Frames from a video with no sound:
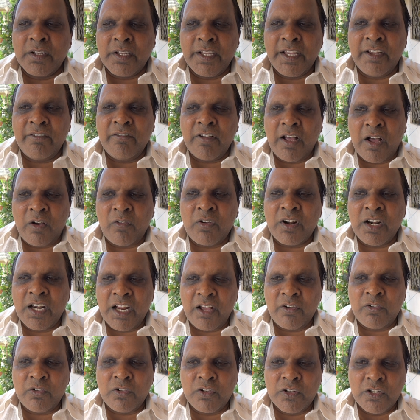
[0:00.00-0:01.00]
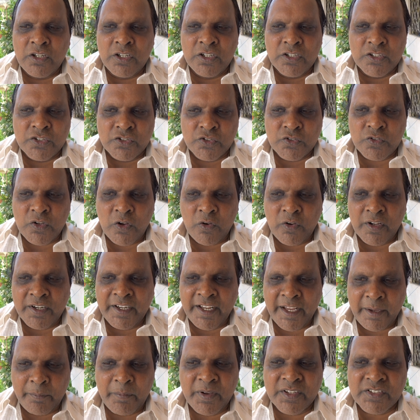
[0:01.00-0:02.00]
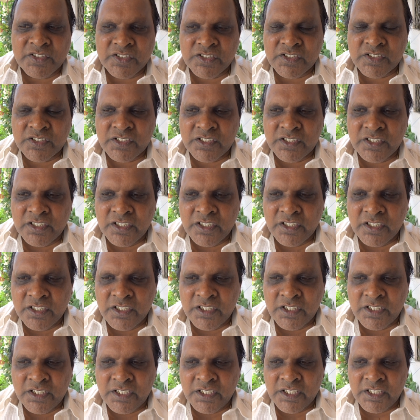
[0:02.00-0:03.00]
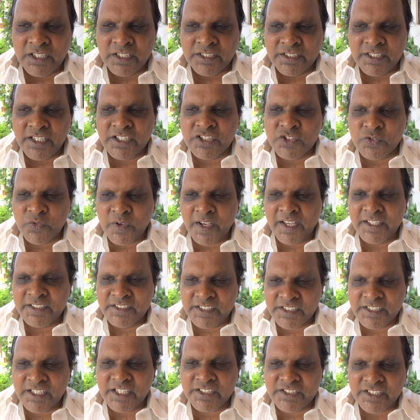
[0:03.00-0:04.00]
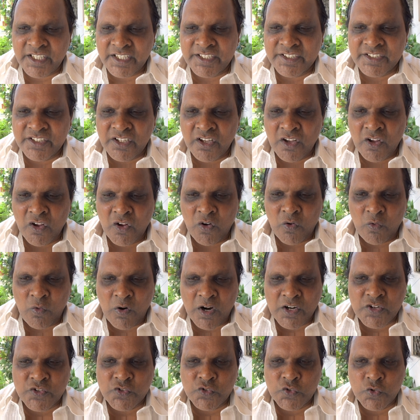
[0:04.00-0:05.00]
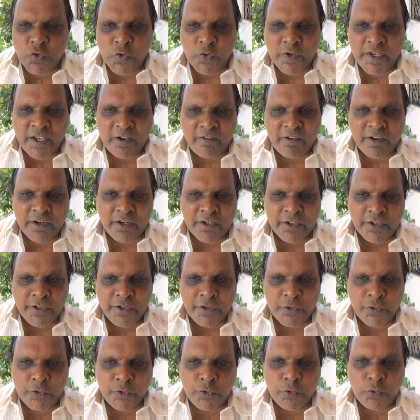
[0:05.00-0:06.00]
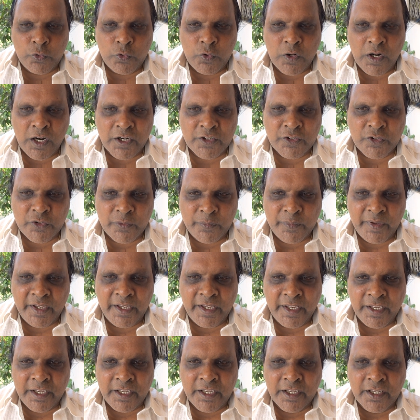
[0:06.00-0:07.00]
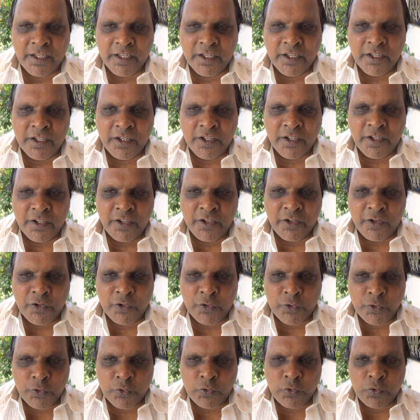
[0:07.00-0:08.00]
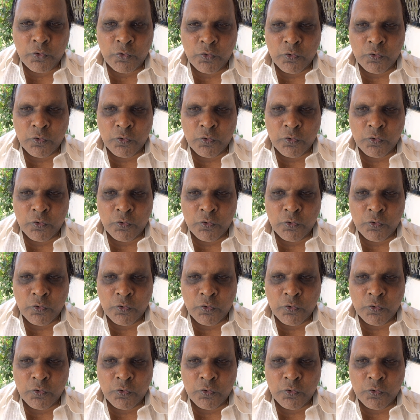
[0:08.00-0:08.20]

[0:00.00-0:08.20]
give our love to our neighbors. That's why Jesus said, whatsoever you do unto me, you do